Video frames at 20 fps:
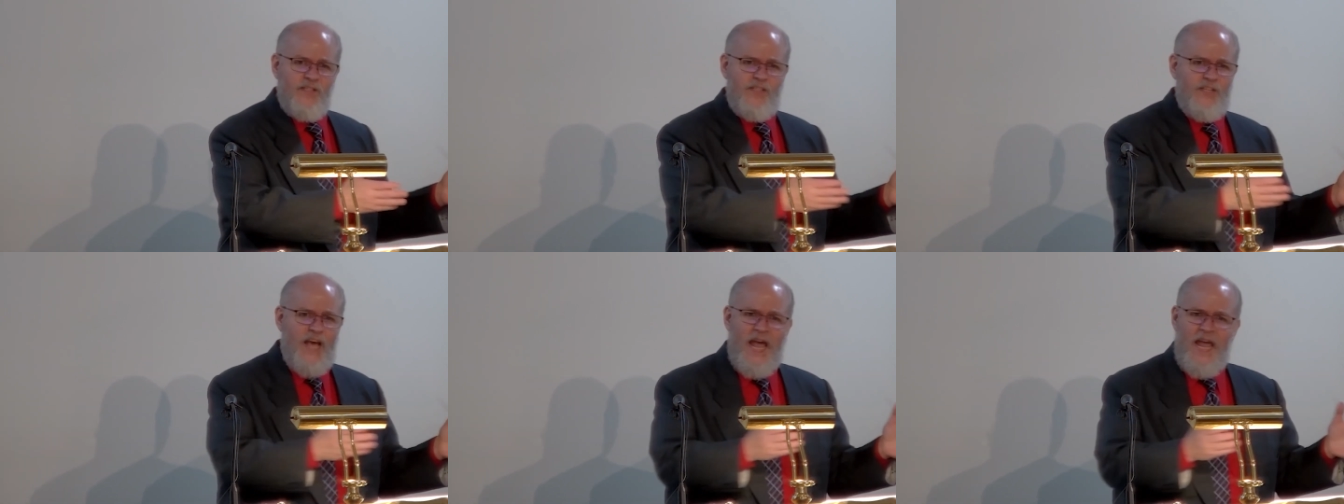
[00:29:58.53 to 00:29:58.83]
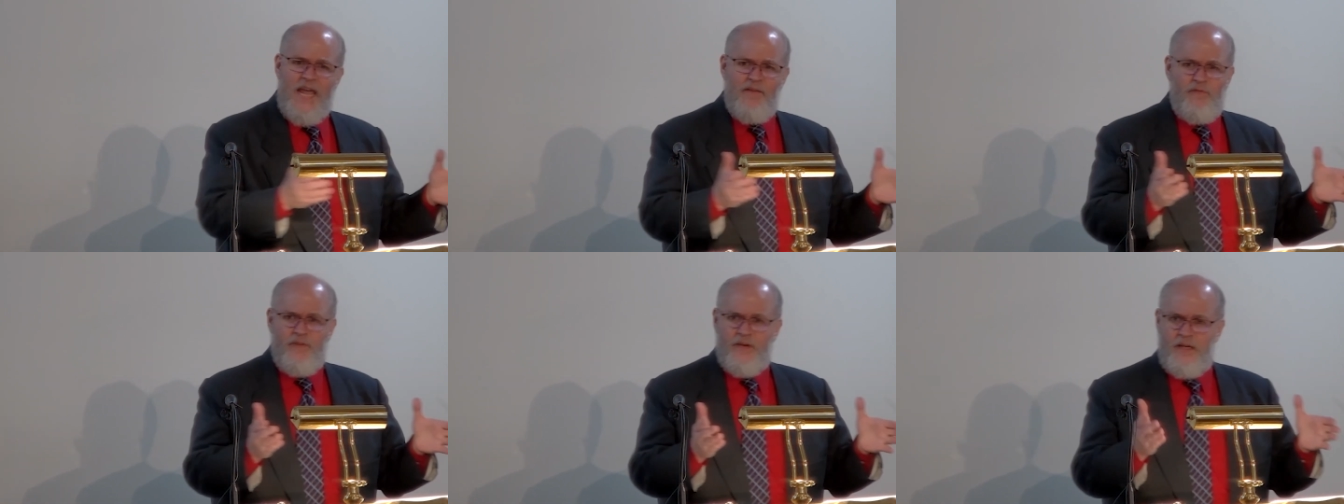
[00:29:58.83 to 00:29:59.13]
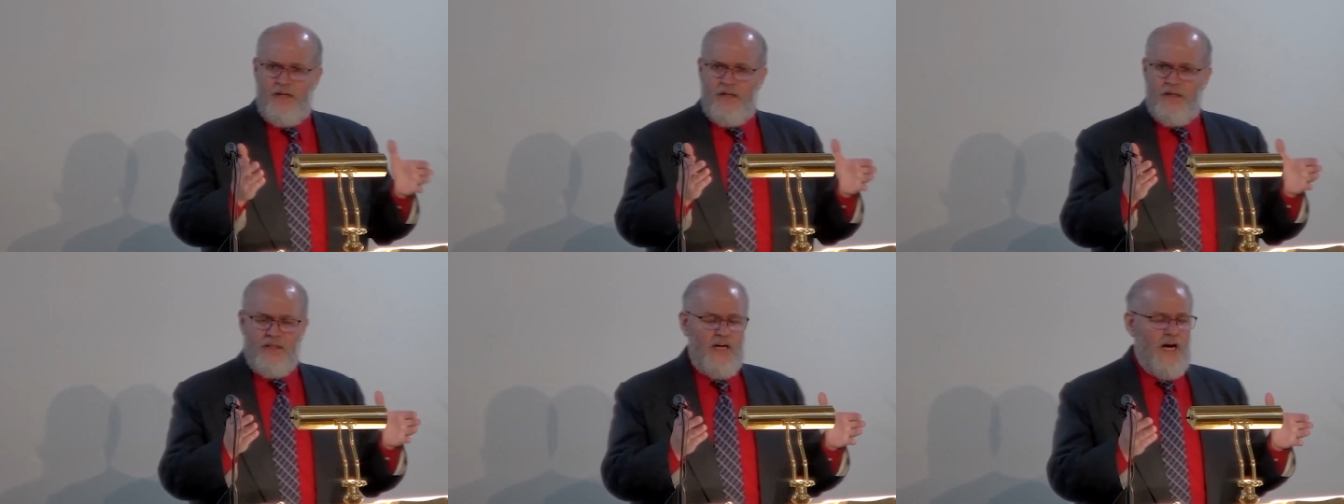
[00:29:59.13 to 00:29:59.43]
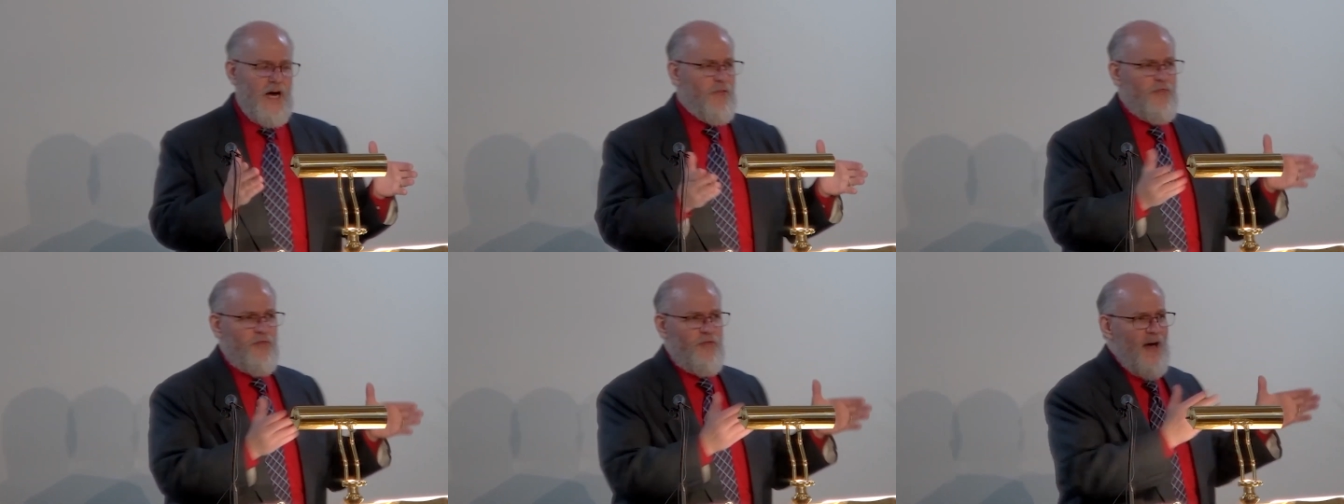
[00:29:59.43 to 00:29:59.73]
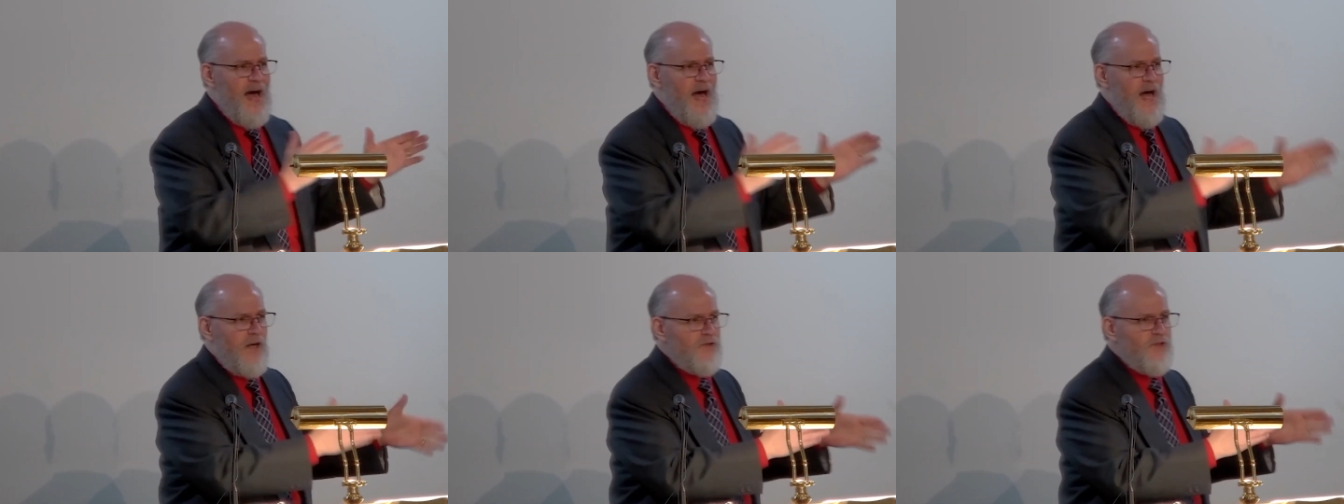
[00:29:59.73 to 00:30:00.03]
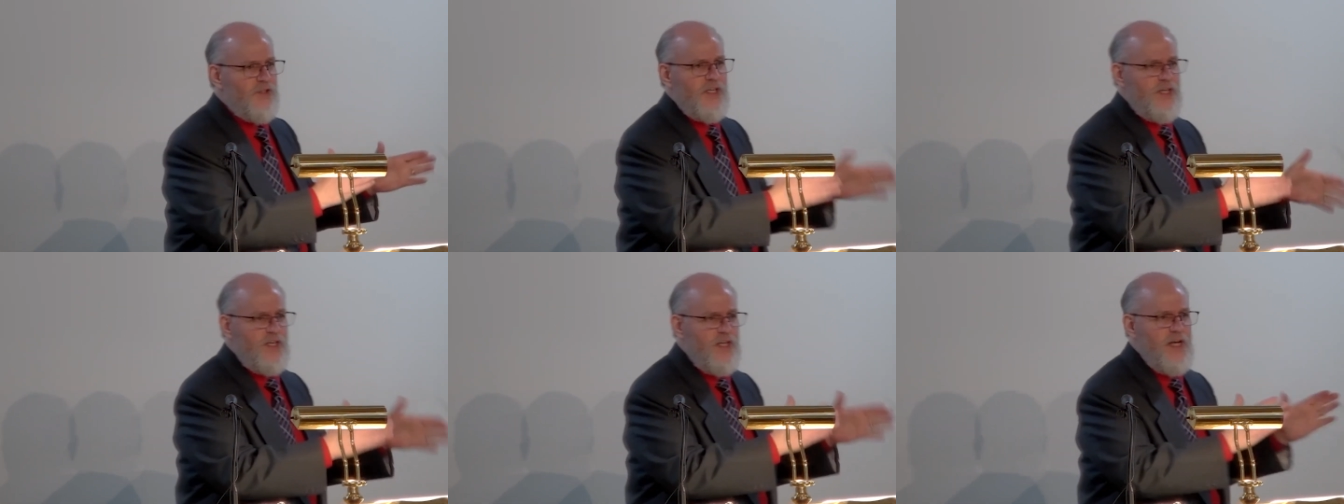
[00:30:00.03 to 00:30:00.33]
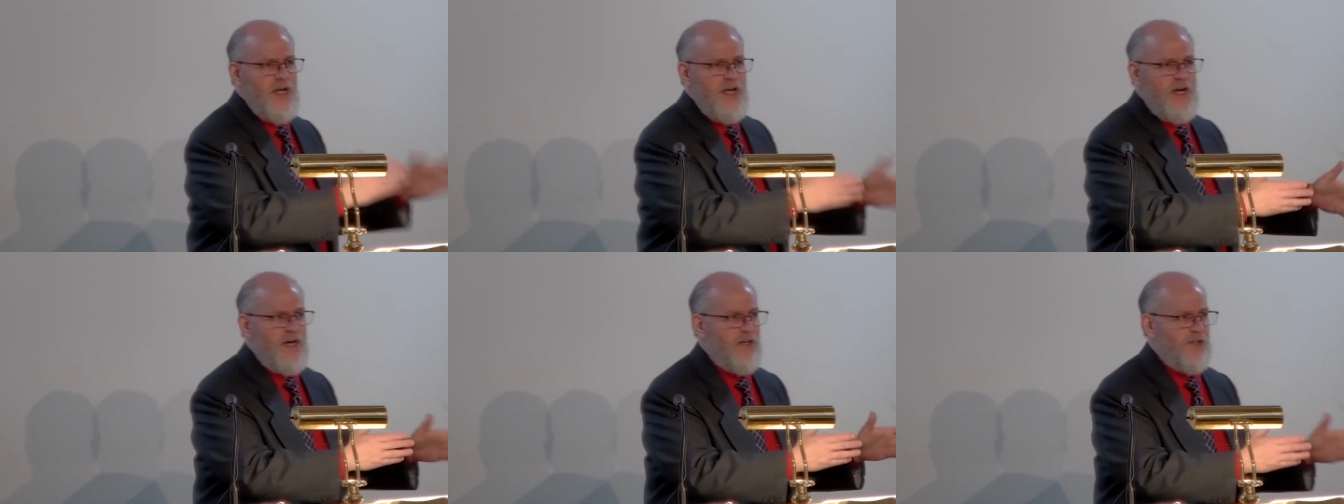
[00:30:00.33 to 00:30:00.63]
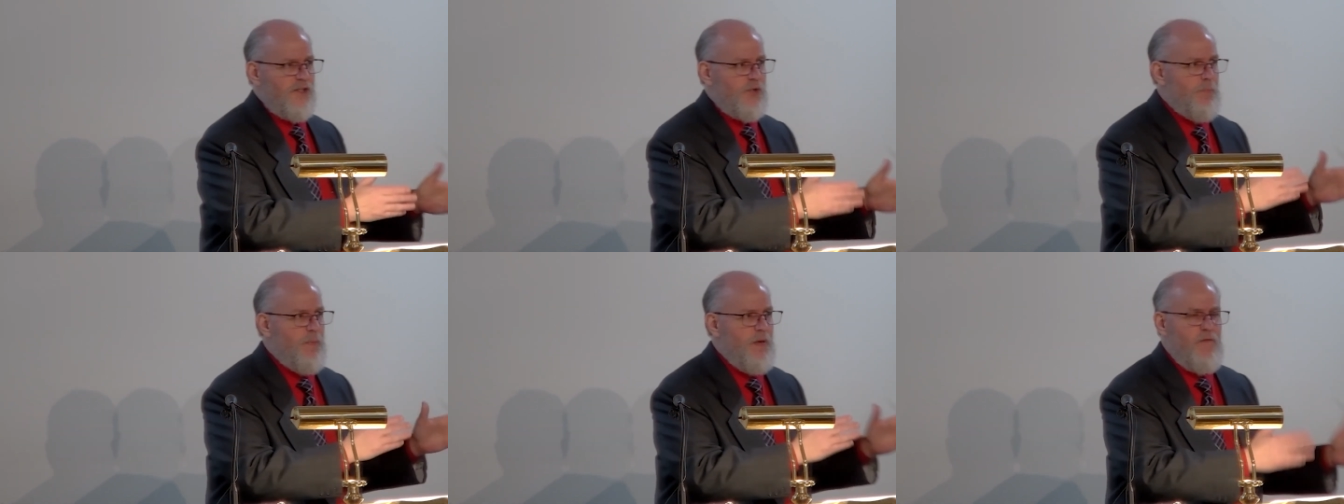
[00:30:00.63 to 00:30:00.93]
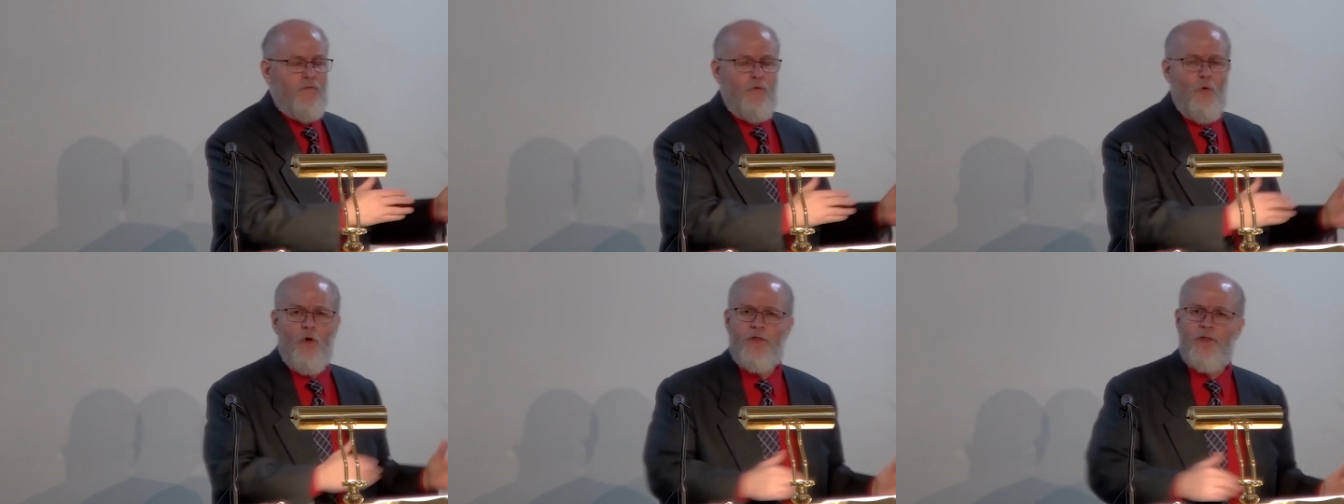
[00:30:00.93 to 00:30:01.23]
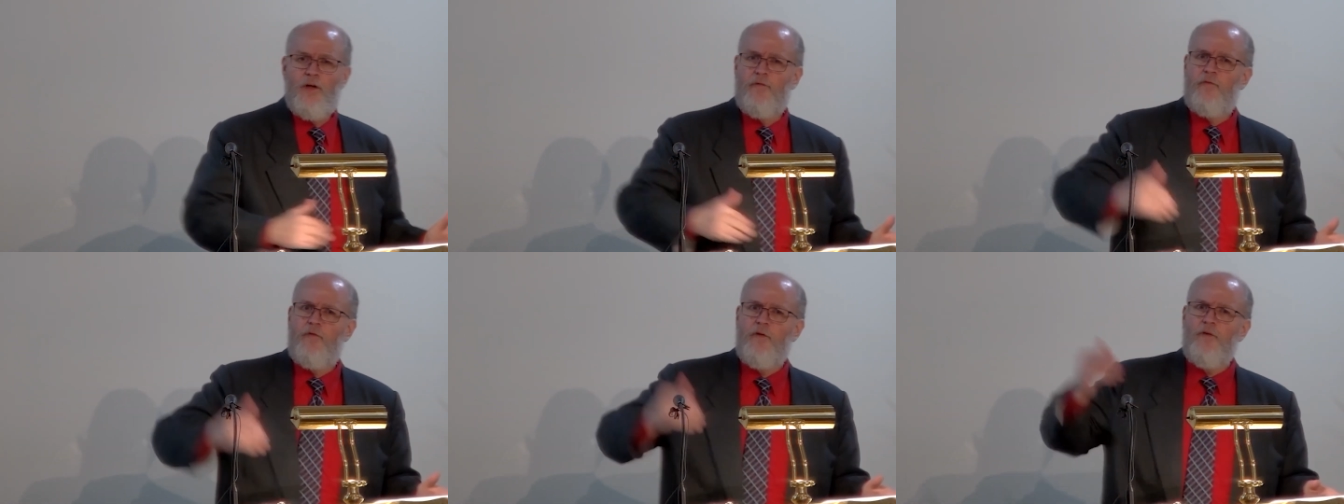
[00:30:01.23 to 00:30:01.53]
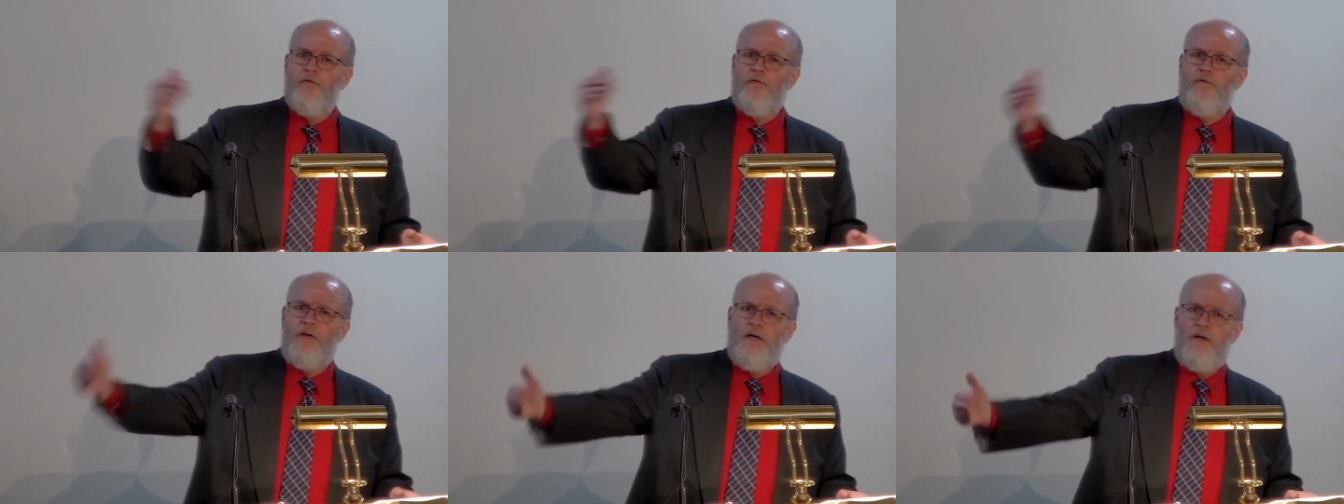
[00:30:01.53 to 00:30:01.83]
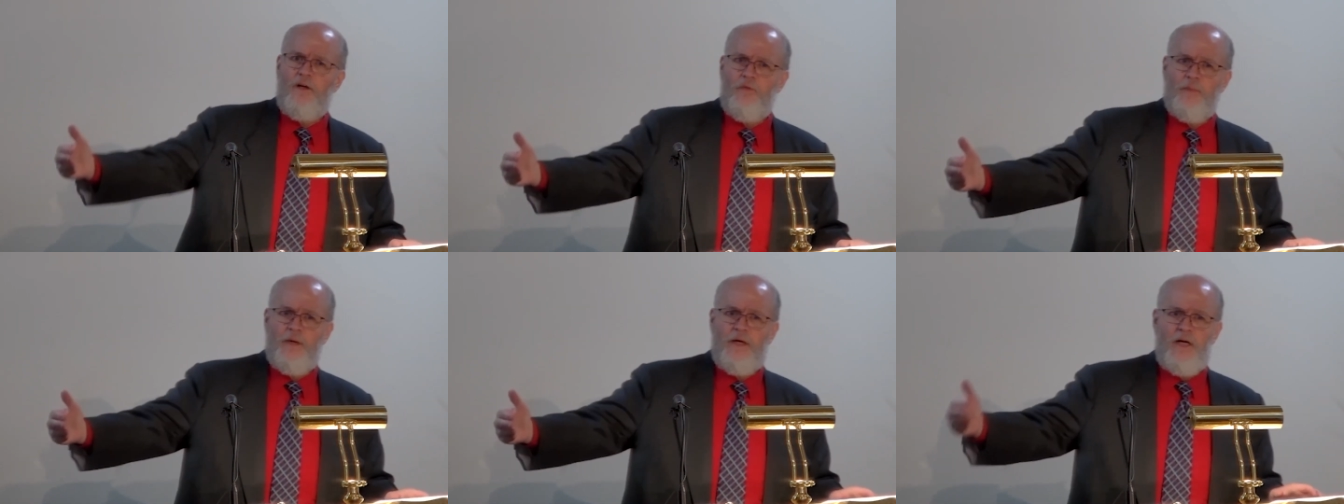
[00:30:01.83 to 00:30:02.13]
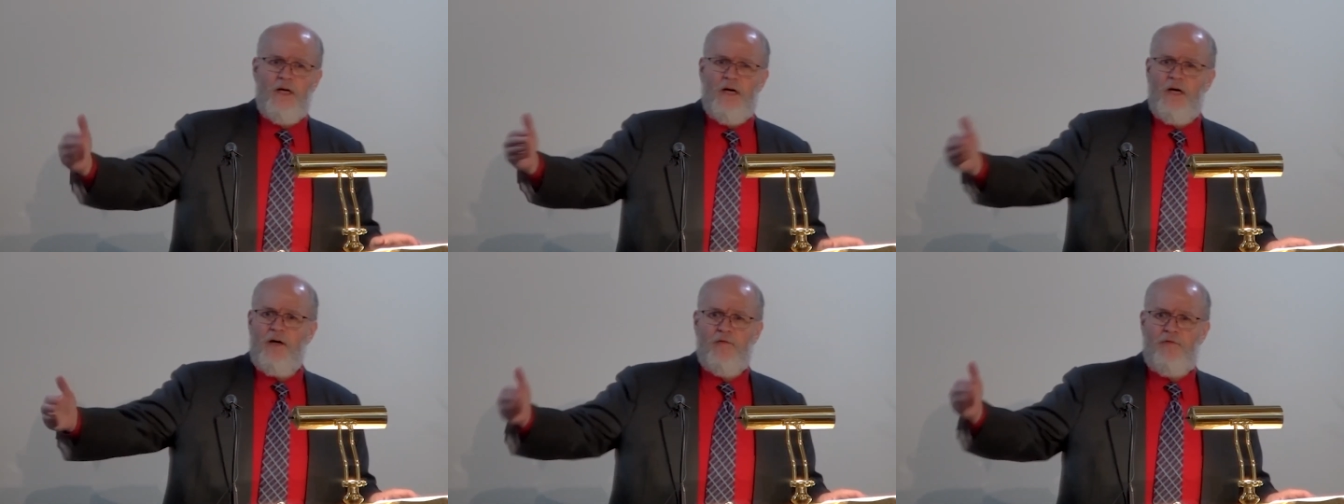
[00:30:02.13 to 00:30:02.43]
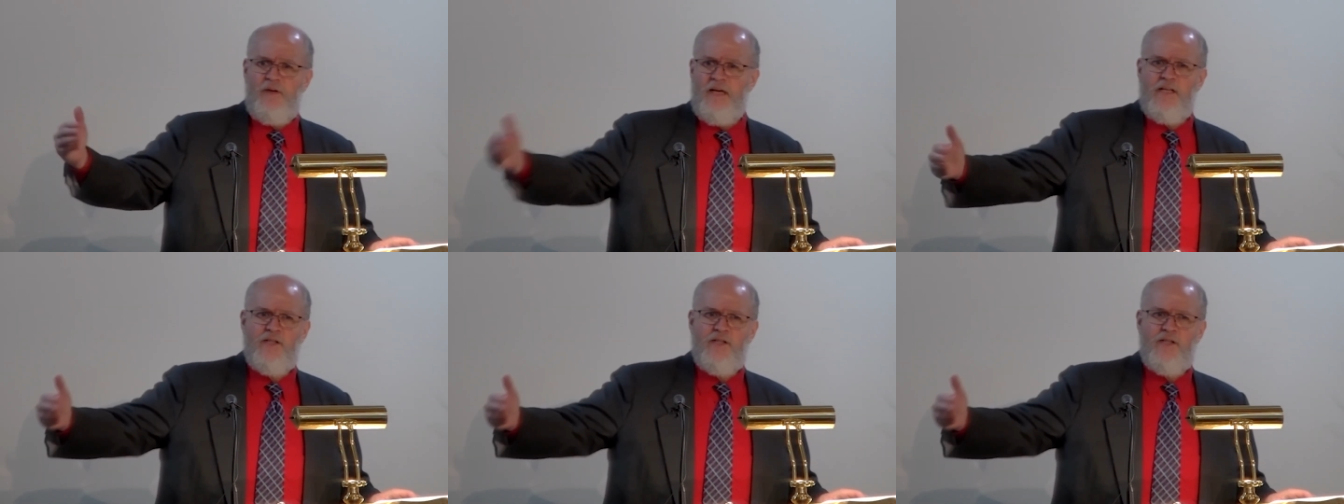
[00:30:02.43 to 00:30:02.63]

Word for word: David, a thousand years before the fulfillment of